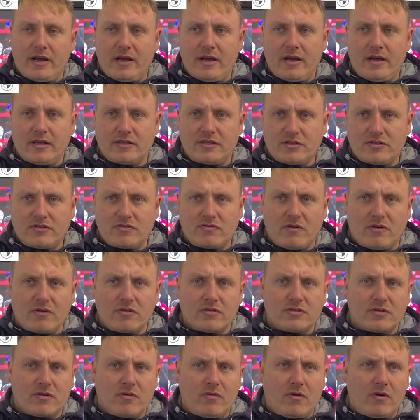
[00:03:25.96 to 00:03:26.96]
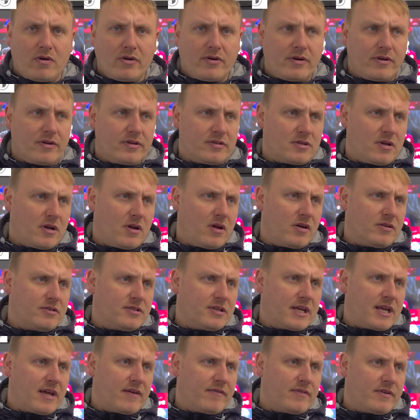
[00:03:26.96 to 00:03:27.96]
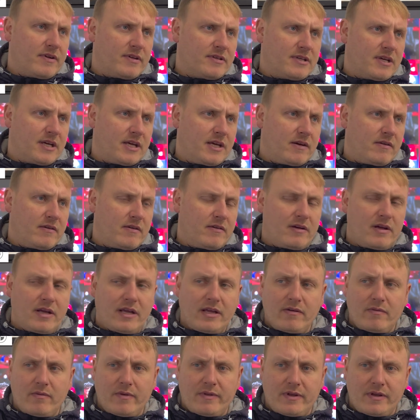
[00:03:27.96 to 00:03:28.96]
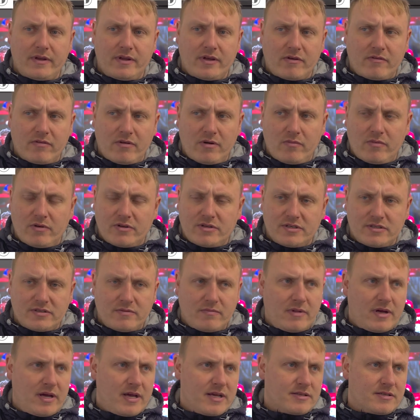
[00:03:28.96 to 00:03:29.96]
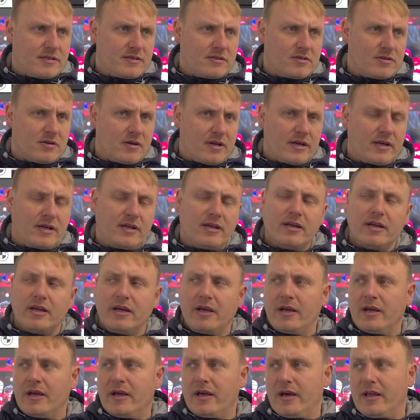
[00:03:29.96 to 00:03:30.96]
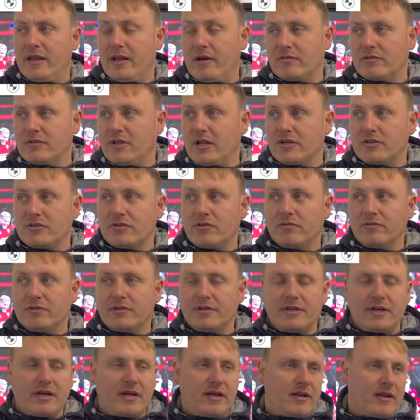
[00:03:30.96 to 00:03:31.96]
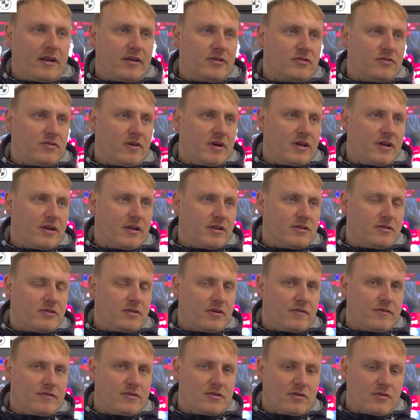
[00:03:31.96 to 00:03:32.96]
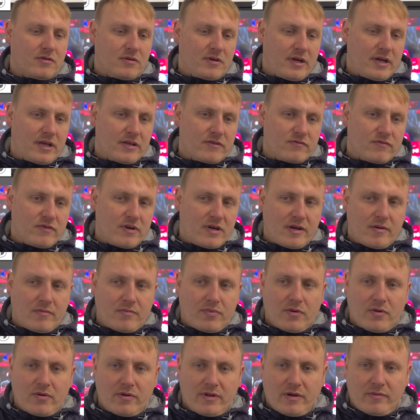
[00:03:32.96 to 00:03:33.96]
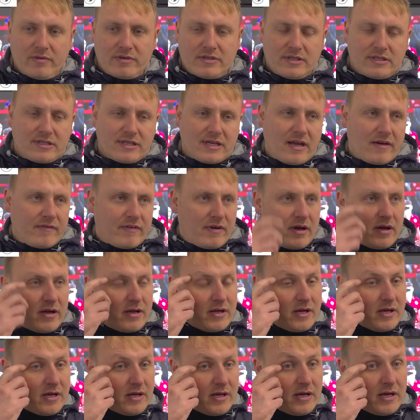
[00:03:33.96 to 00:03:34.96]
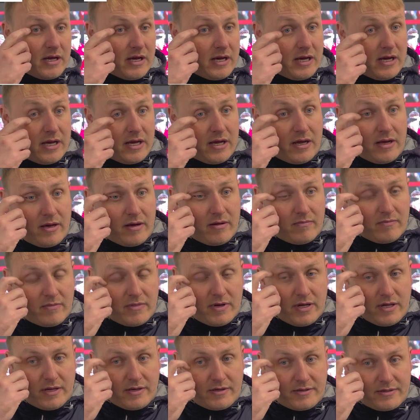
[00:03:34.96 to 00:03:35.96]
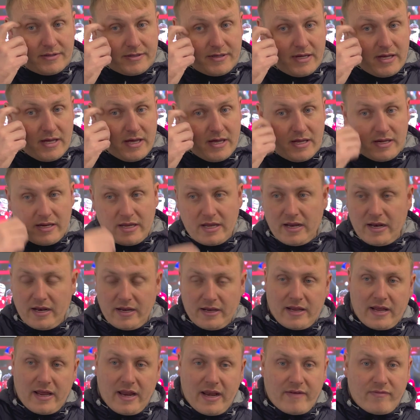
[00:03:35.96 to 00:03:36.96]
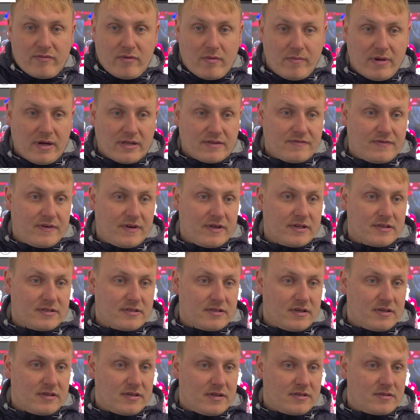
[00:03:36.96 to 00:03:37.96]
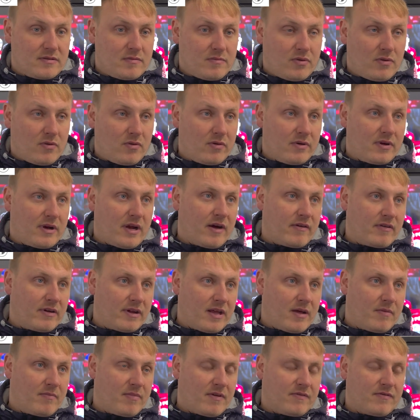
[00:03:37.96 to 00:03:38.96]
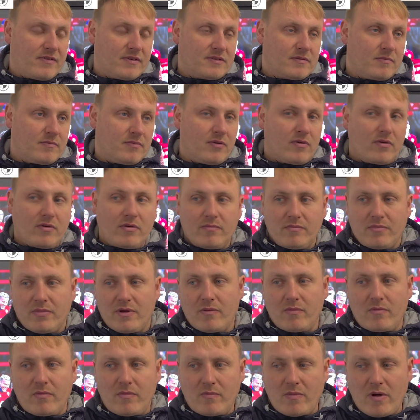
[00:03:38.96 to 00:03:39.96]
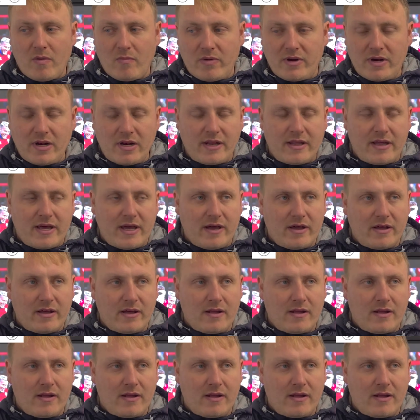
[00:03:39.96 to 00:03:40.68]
it's a strong squad. And there's a lot of togetherness here within the group, which is amazing. So like, and that was like shown today in training and stuff. So like, it's really important that we sit together. Like getting everyone back fit is important. Harry getting back fit is important, and we're nearly there.